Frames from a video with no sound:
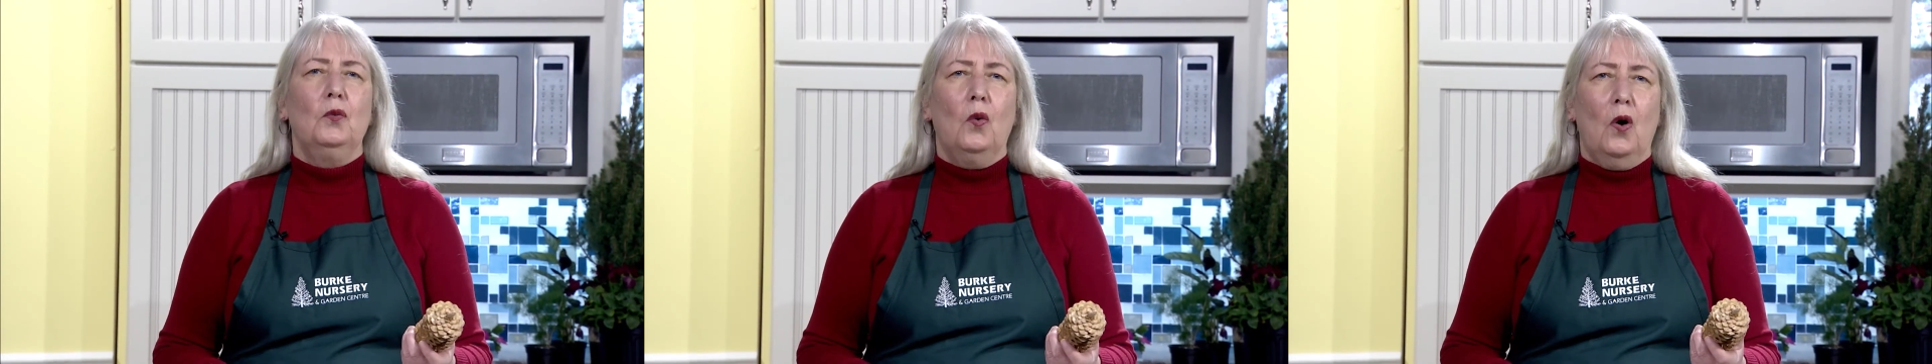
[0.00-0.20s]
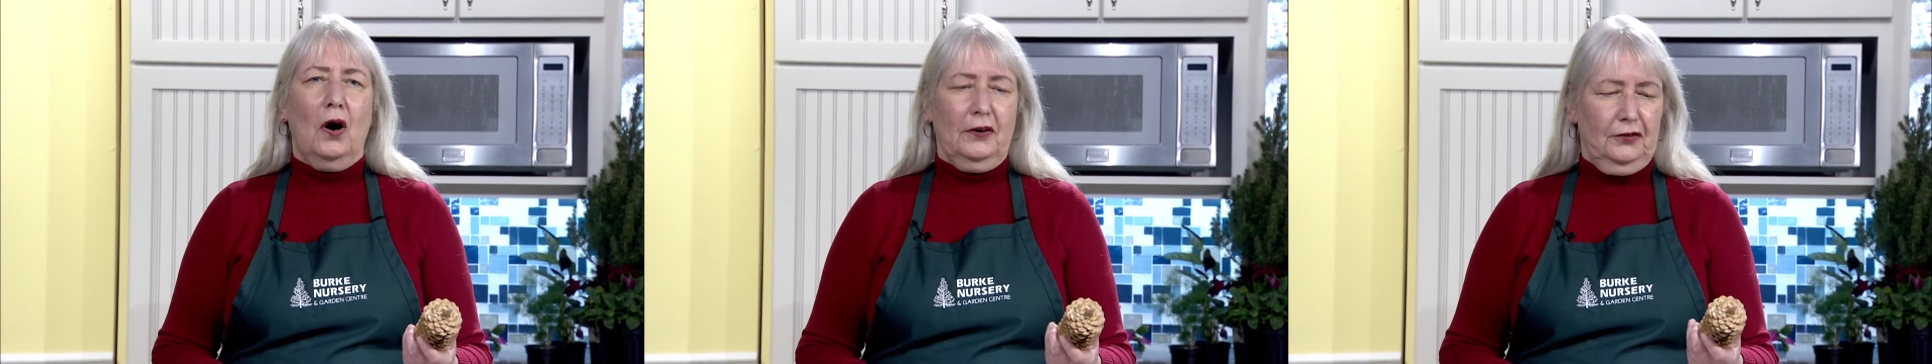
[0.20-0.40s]

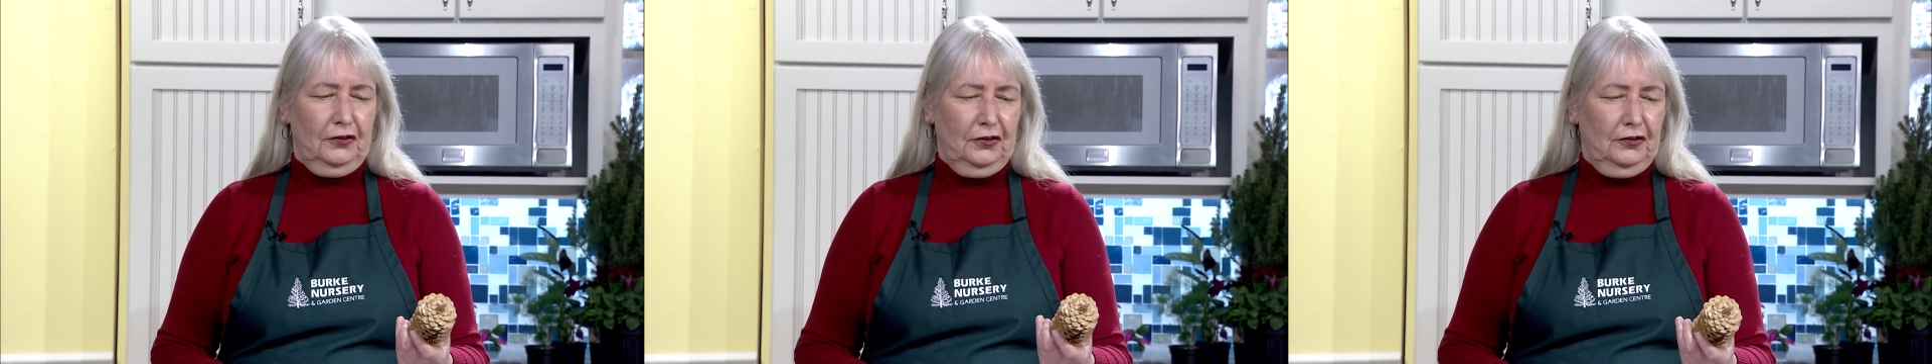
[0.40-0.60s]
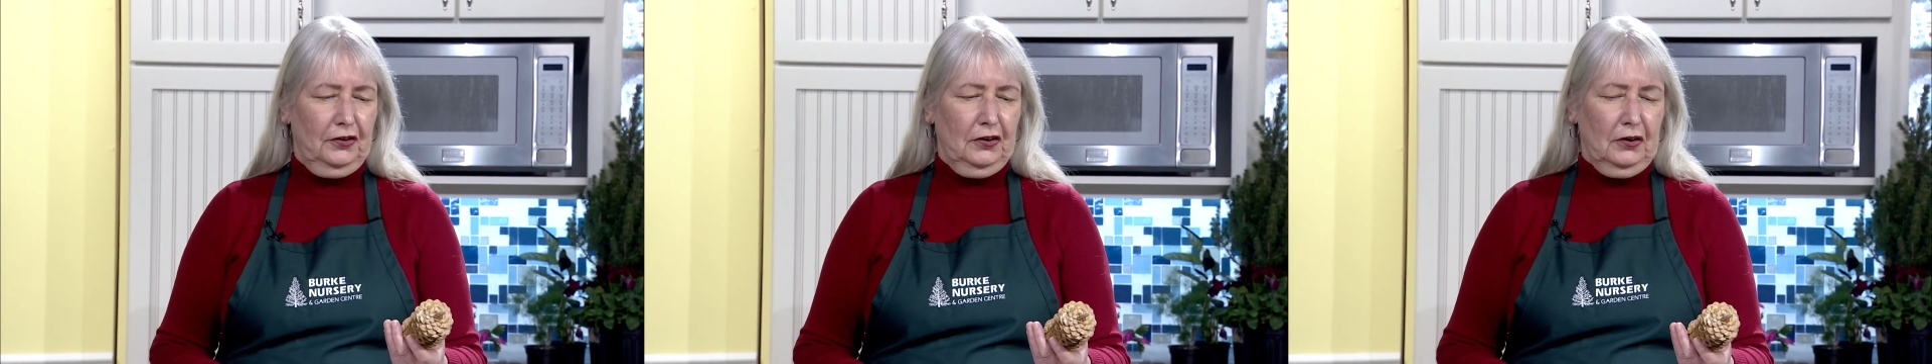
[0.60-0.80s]
want
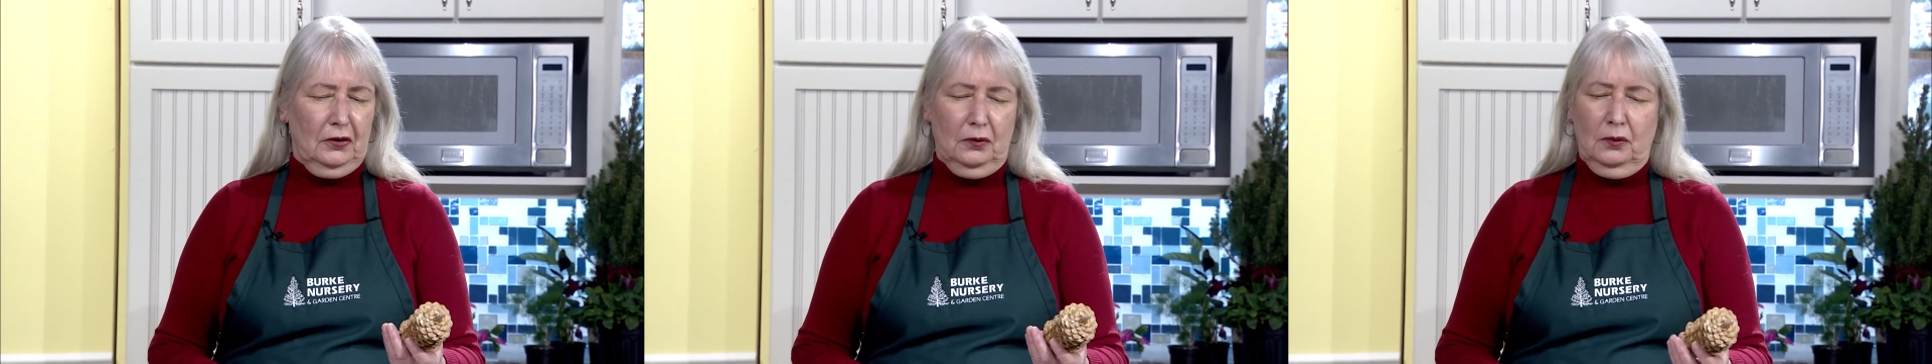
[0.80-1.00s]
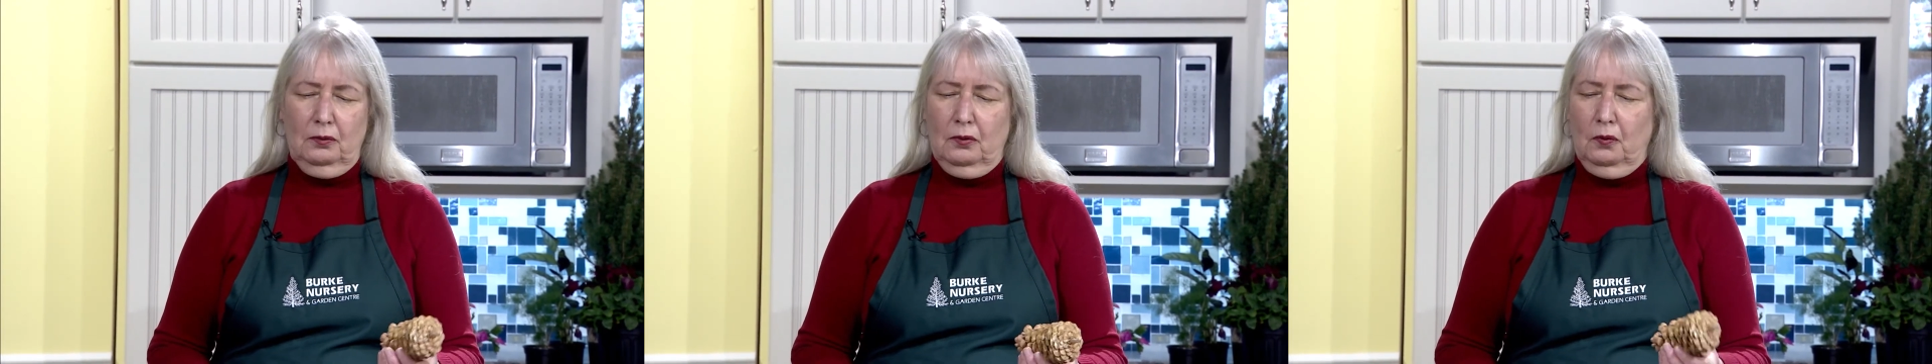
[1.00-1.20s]
to
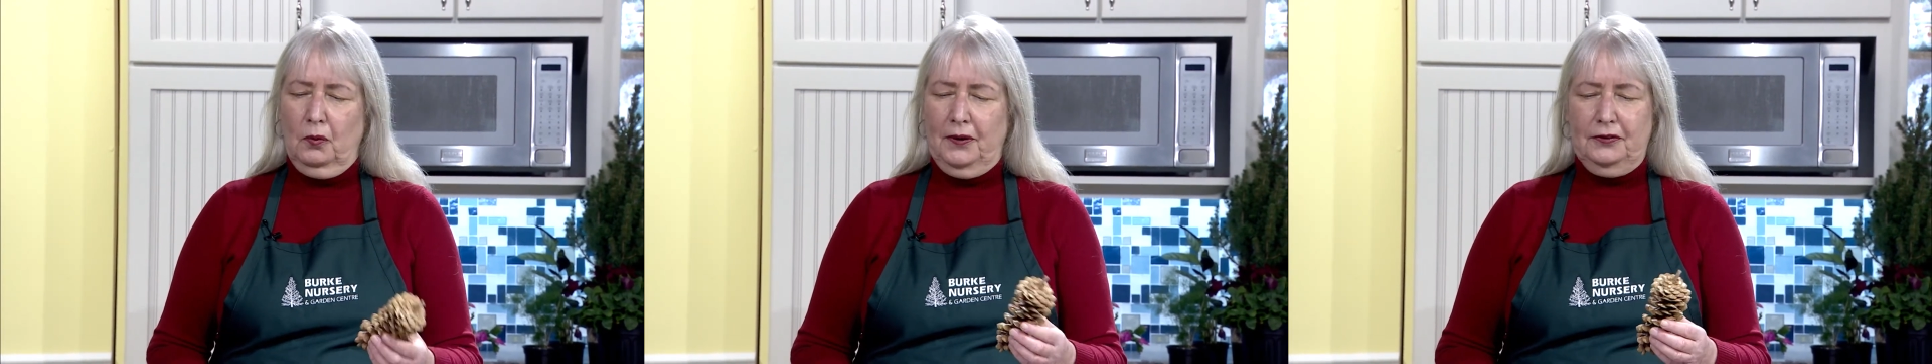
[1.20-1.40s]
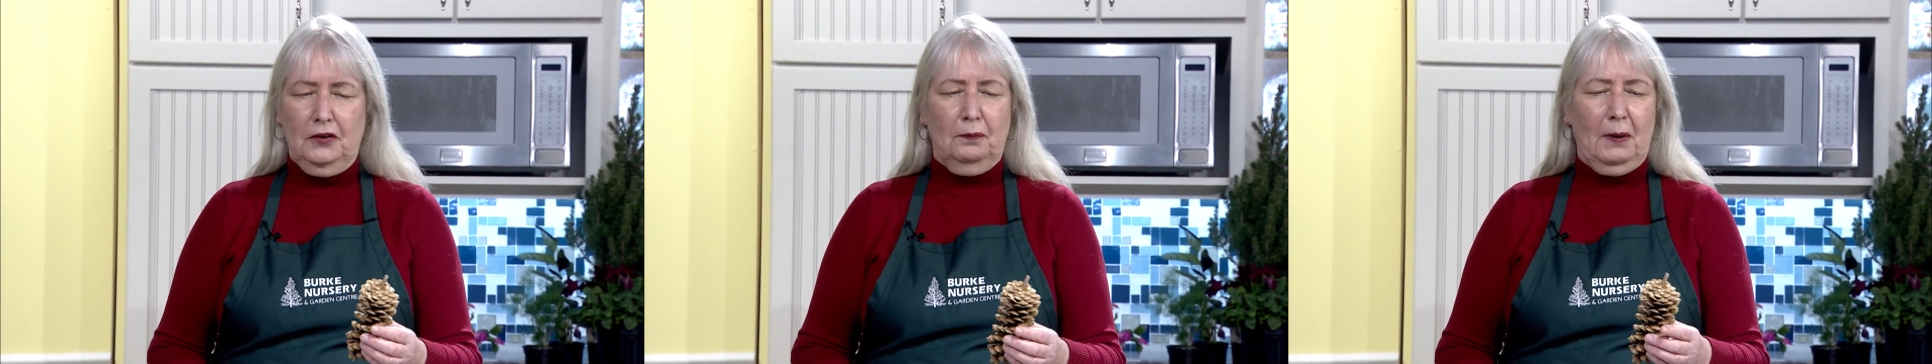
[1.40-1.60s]
do
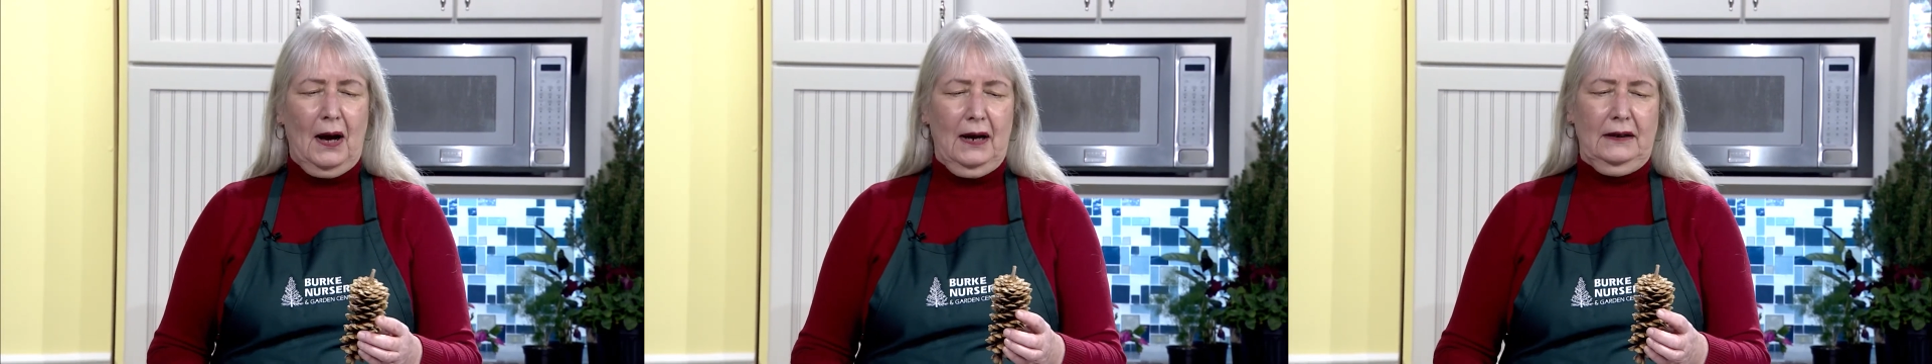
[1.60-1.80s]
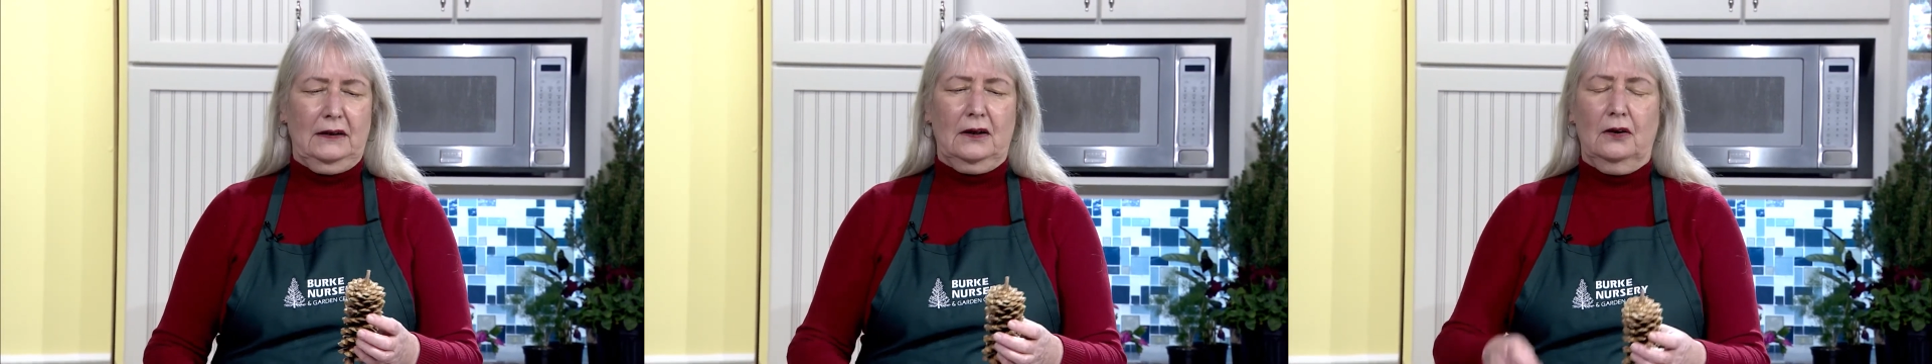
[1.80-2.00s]
with your
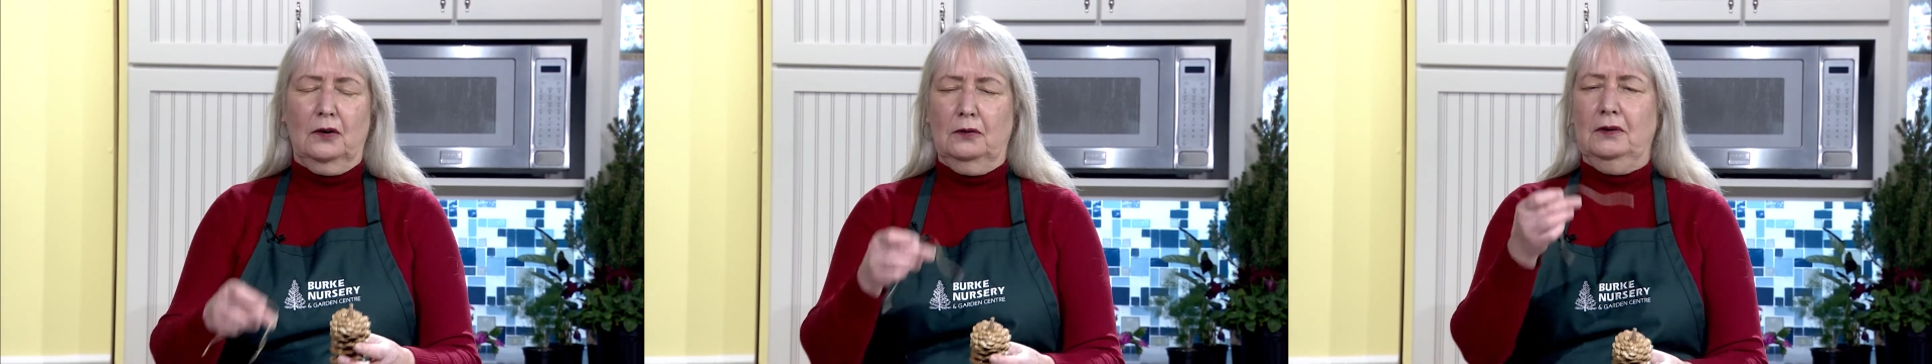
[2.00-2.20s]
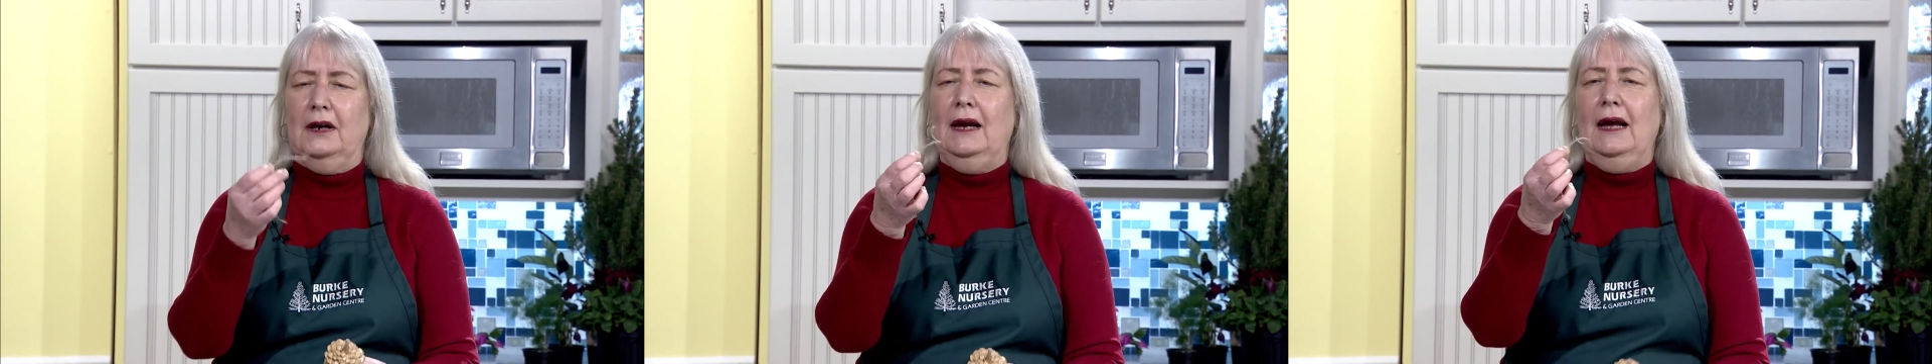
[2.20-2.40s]
pine
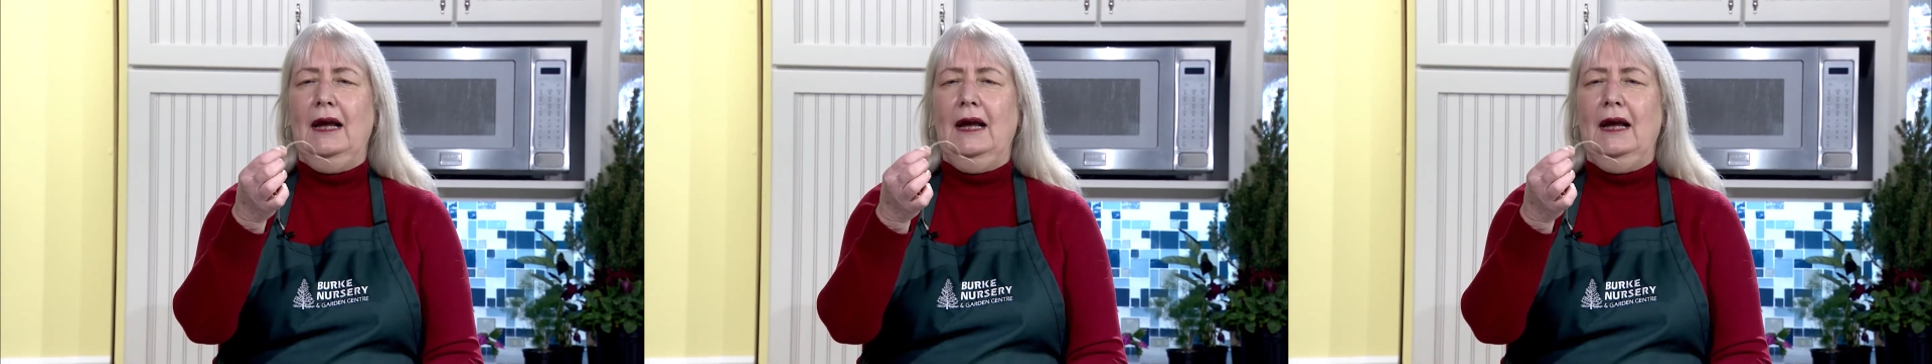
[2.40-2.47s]
cone